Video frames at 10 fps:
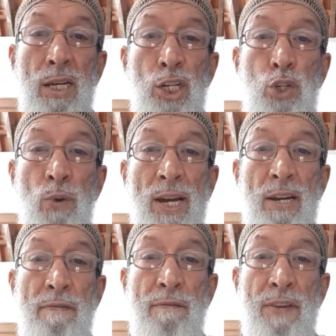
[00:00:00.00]

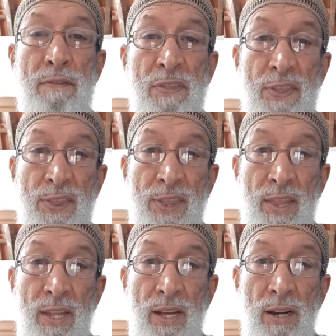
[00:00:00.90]
25th
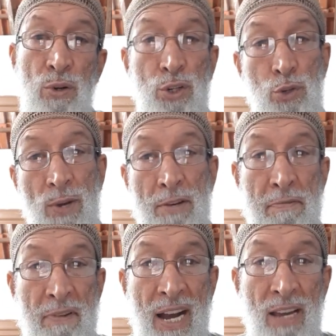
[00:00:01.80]
or
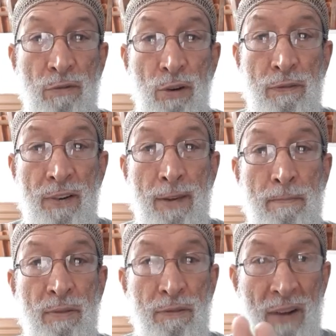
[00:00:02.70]
25 of
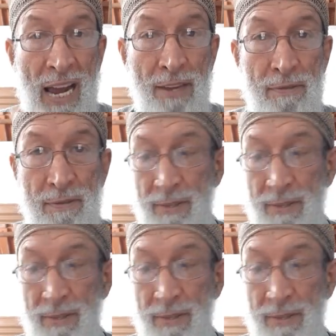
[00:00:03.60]
April, 5.